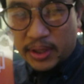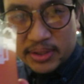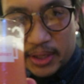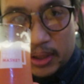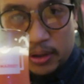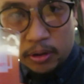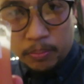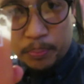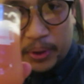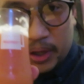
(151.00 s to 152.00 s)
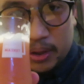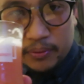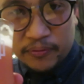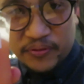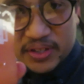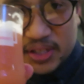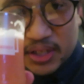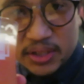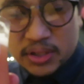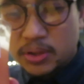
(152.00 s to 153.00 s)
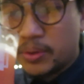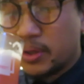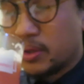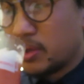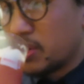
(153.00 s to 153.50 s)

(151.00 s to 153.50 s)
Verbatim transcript: has like a little pink fizziness to it.